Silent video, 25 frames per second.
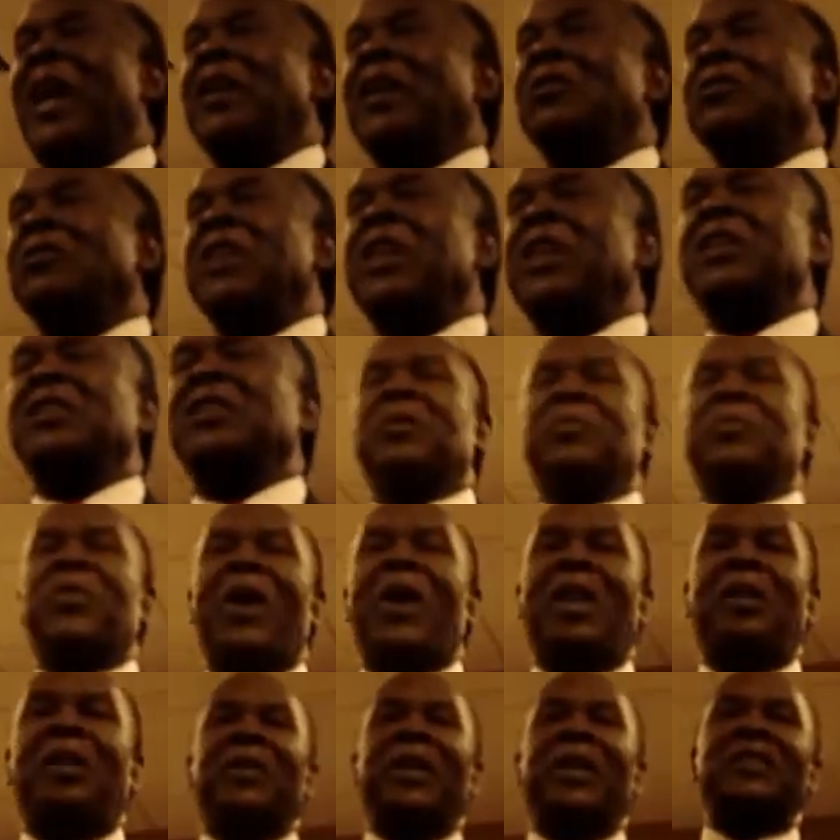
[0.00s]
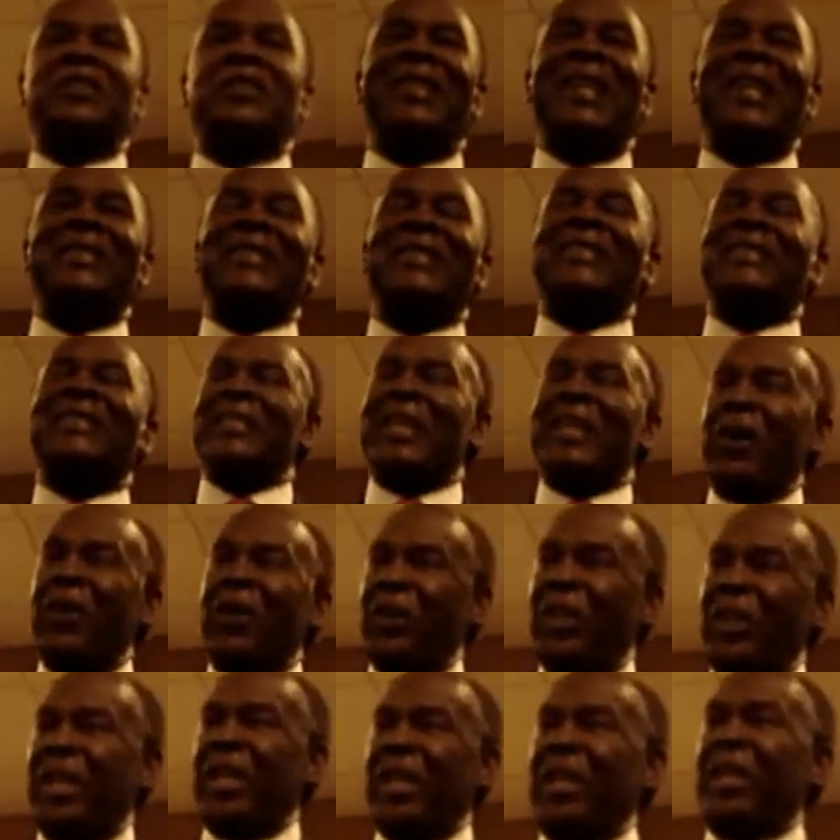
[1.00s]
I don't think it's a problem that's
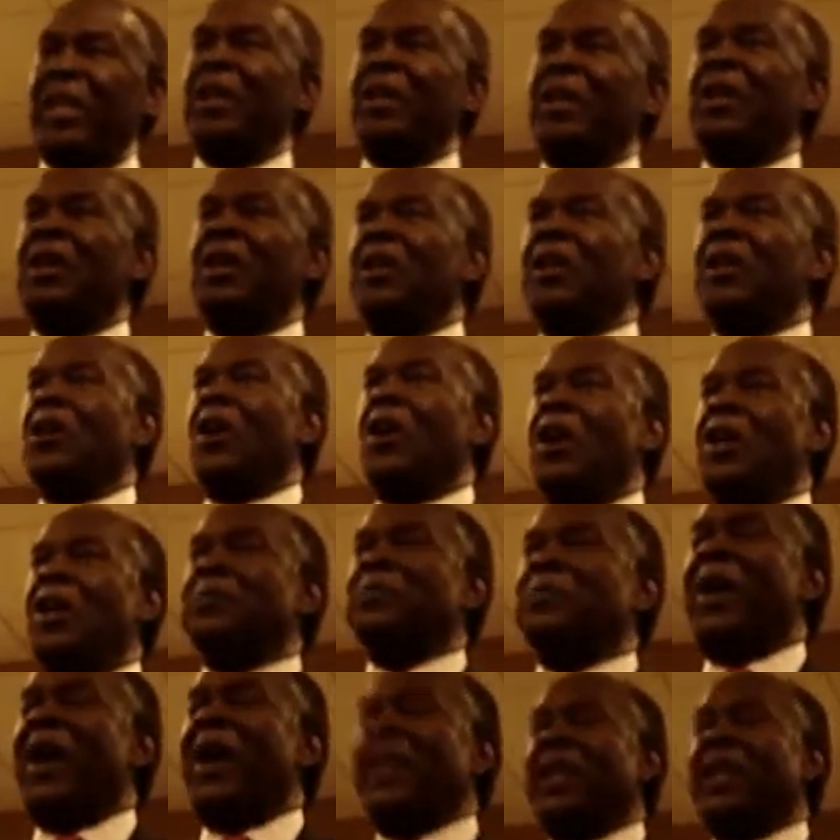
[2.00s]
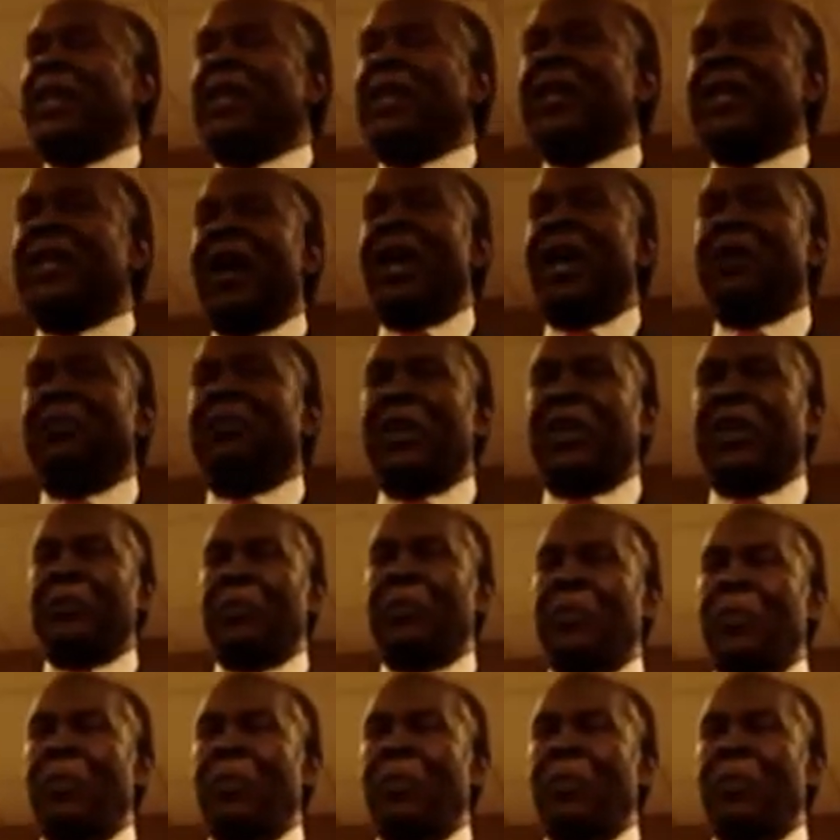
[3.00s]
necessarily caused by the economy.